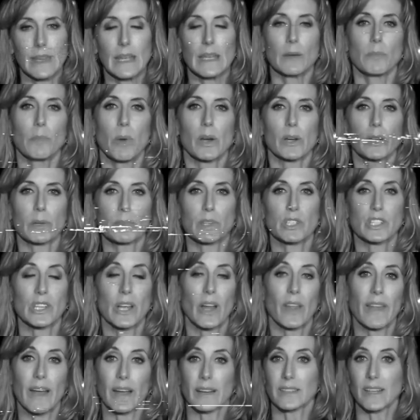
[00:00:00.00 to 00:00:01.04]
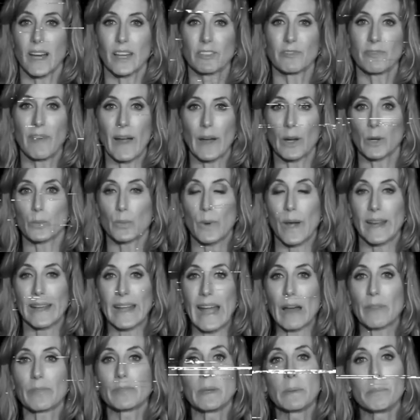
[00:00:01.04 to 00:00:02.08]
Mark and Michelle, that gunfire
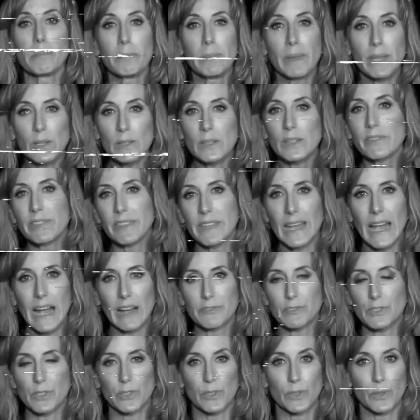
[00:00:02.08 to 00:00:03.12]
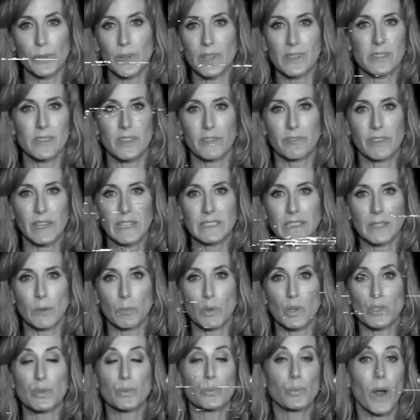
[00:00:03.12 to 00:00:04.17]
rang out in the middle of the afternoon as the
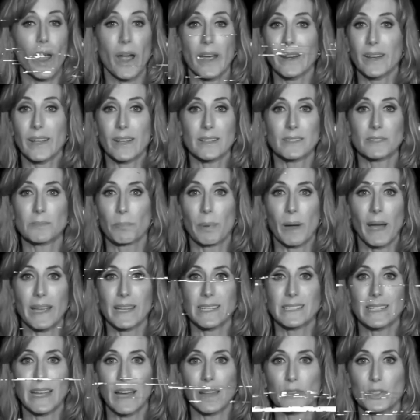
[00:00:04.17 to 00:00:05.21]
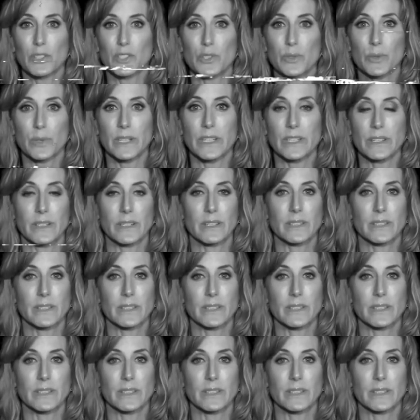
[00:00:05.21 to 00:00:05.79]
victim was riding his bike down the street.